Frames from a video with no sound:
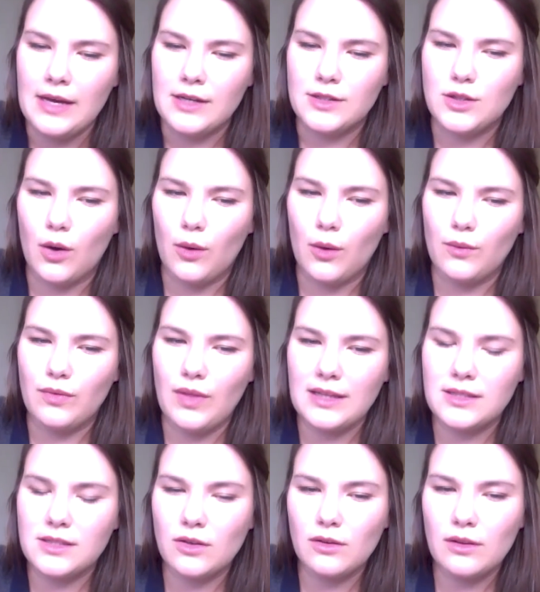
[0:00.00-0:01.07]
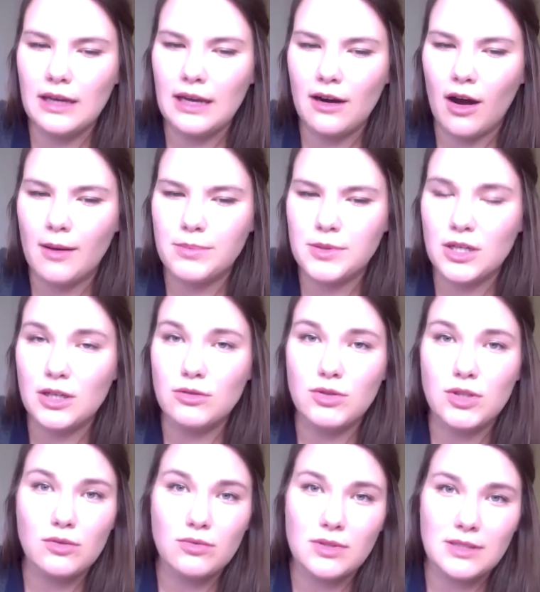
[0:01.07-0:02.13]
So that's certainly an option. You
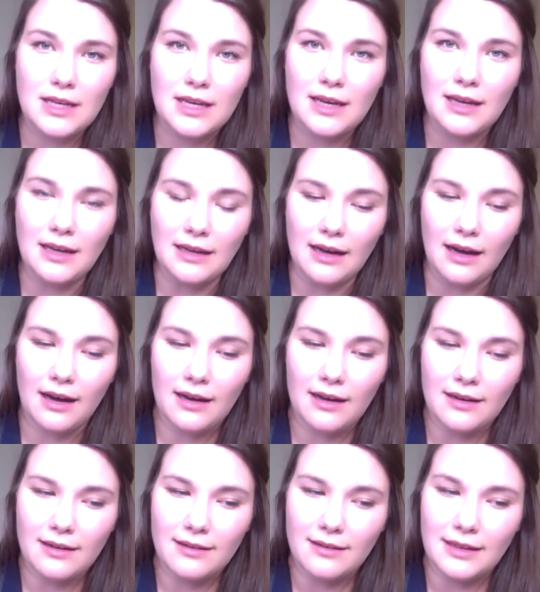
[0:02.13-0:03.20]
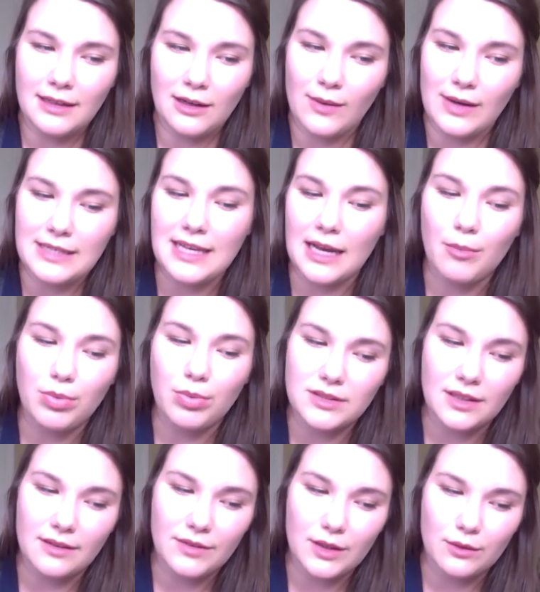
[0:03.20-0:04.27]
do see, examples
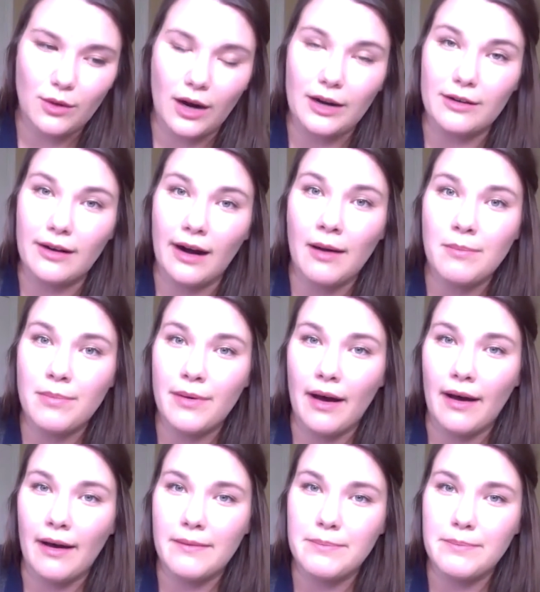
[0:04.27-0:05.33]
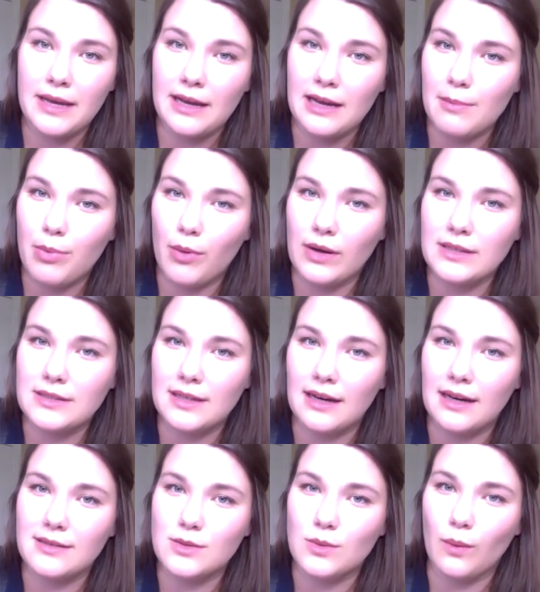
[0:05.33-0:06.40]
of the runner-up being appointed
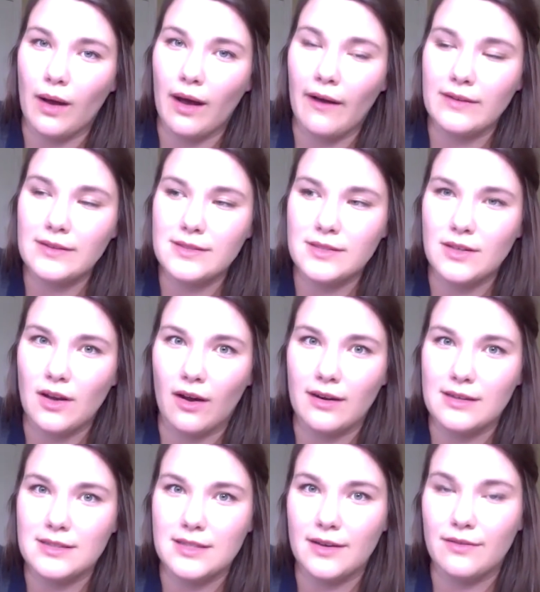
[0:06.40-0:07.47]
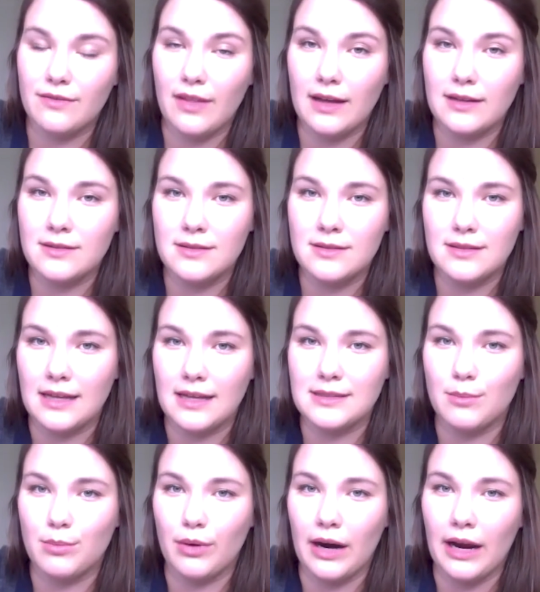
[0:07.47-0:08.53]
as well. It's not as if that's
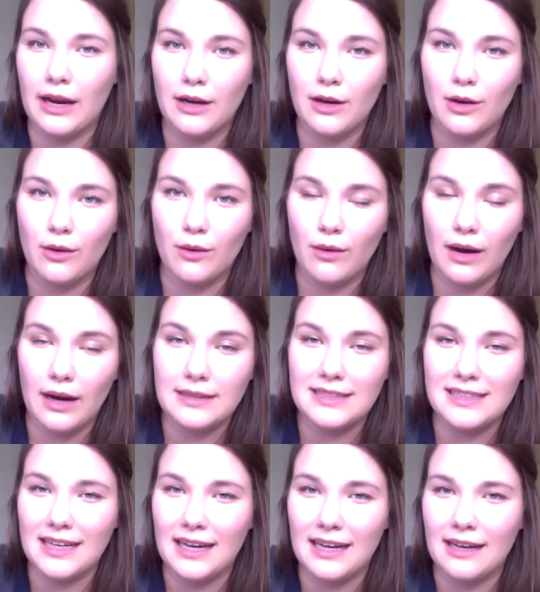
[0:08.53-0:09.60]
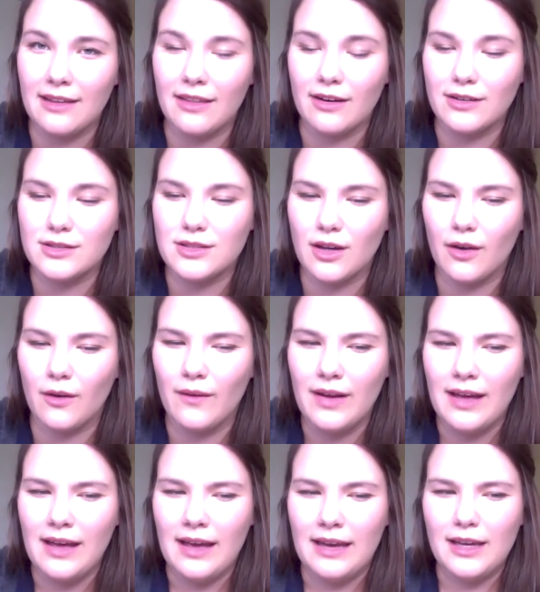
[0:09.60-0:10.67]
a brand new idea either. So,
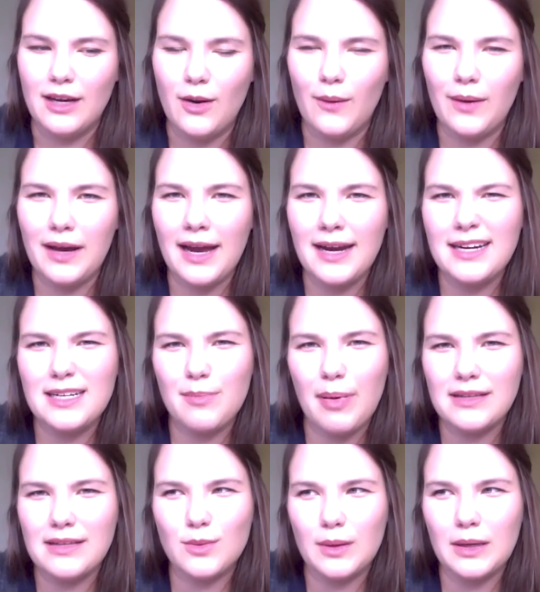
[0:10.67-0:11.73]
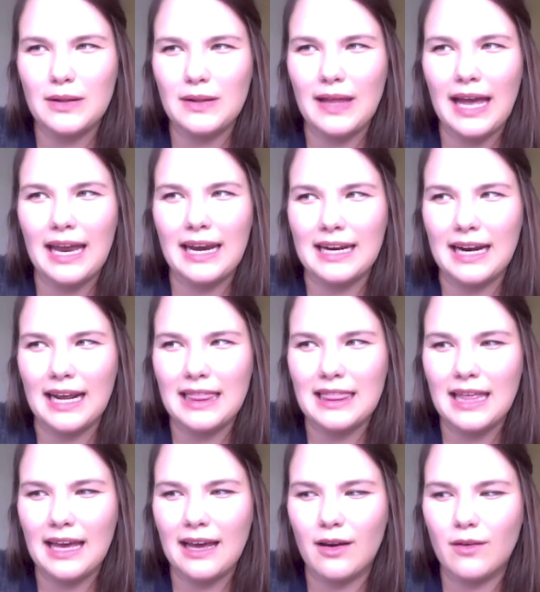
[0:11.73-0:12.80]
it kind of depends where you land, and I
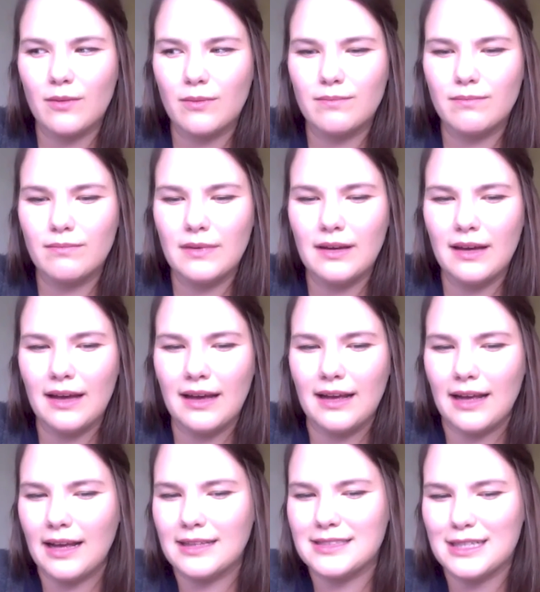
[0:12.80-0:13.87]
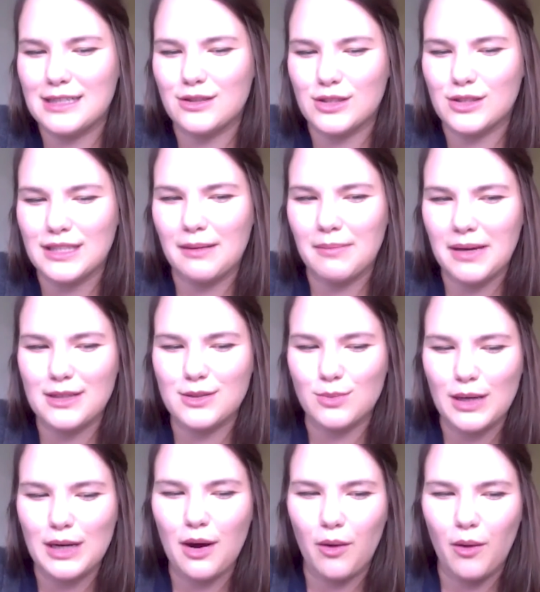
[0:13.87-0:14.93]
think it's interesting because
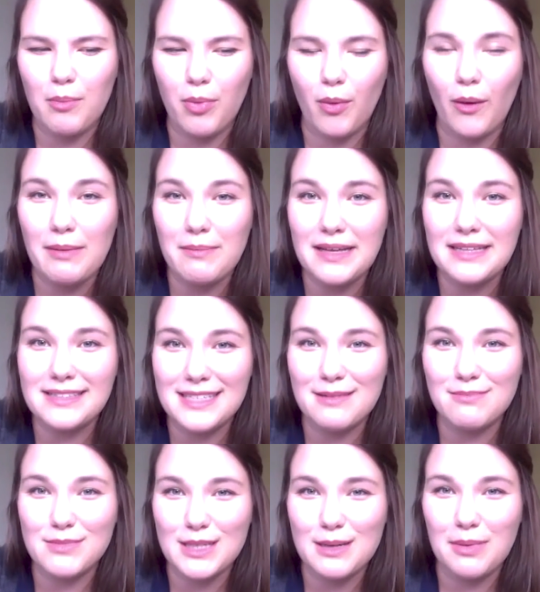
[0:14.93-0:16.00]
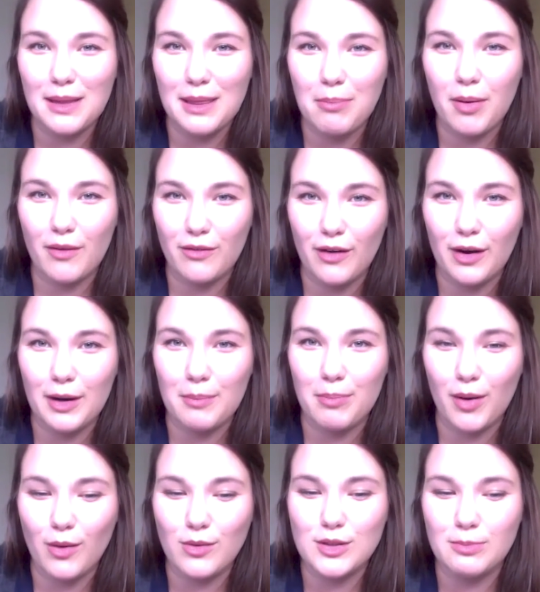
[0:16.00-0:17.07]
we know appointment seems to be the preferred
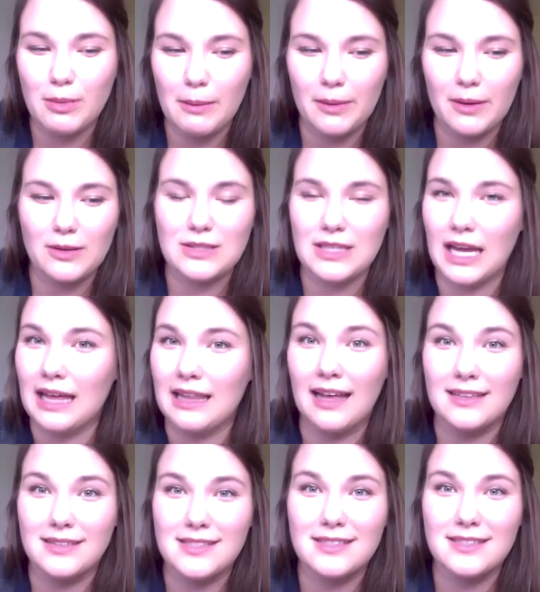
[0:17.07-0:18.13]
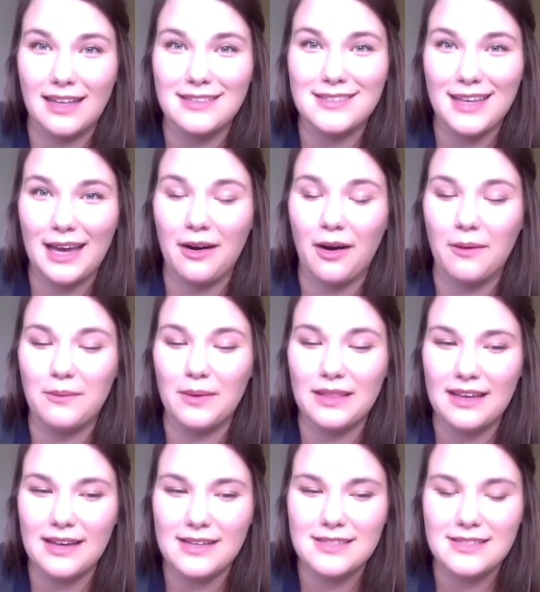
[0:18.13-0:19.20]
approach. People are saying, let's get on with
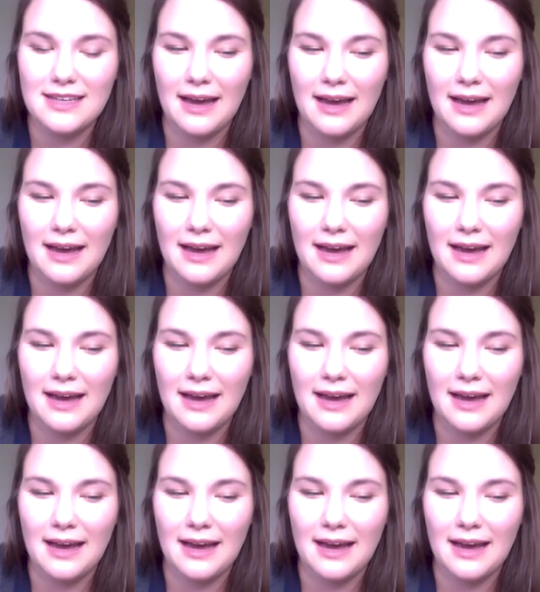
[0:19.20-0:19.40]
this.